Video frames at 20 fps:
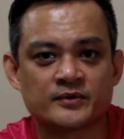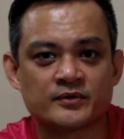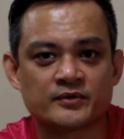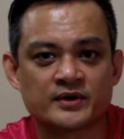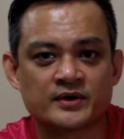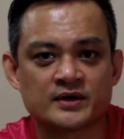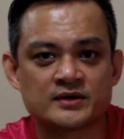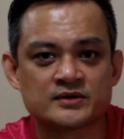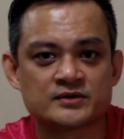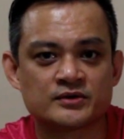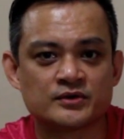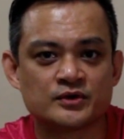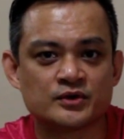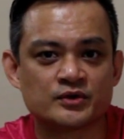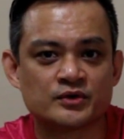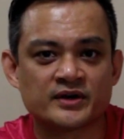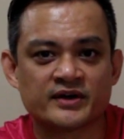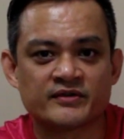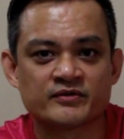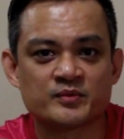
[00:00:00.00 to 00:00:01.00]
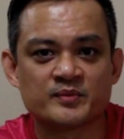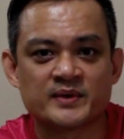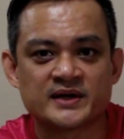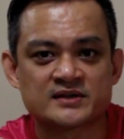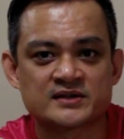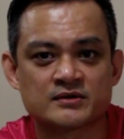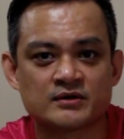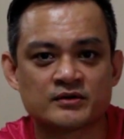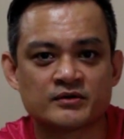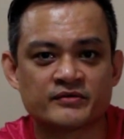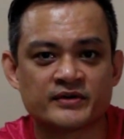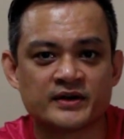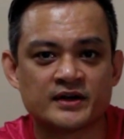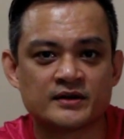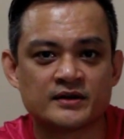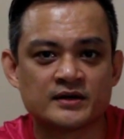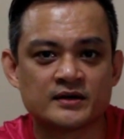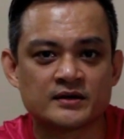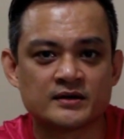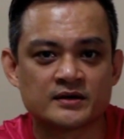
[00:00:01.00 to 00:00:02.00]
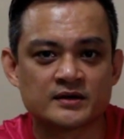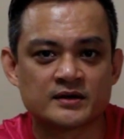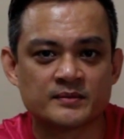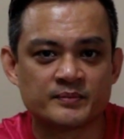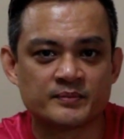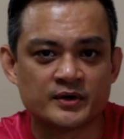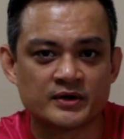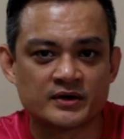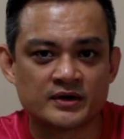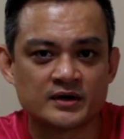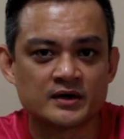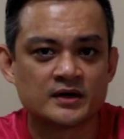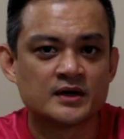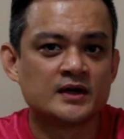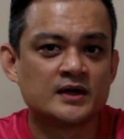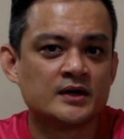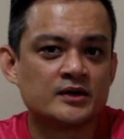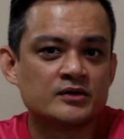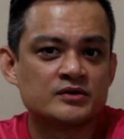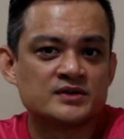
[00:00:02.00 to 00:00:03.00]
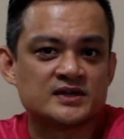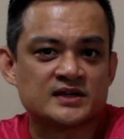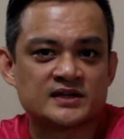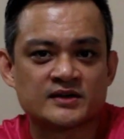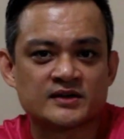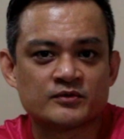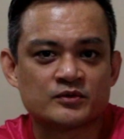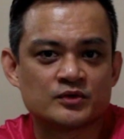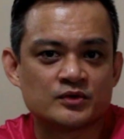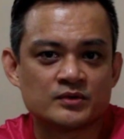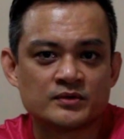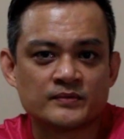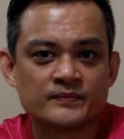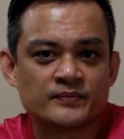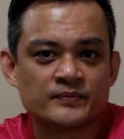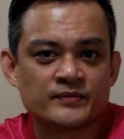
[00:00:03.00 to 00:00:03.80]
Okay, so you don't have to mess around with anything on the computer. You just have to